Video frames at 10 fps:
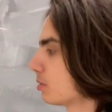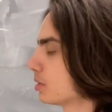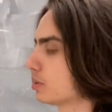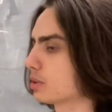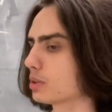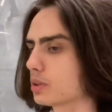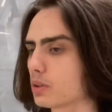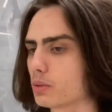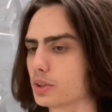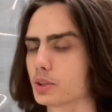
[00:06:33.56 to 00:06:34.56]
It's not a
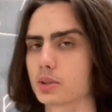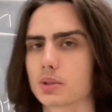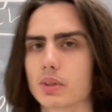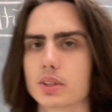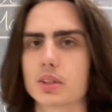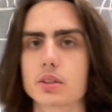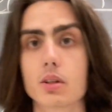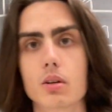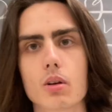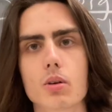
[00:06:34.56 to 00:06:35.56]
relationship that is
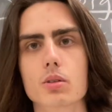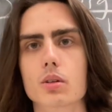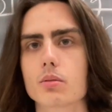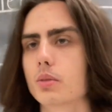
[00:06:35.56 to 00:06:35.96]
long term.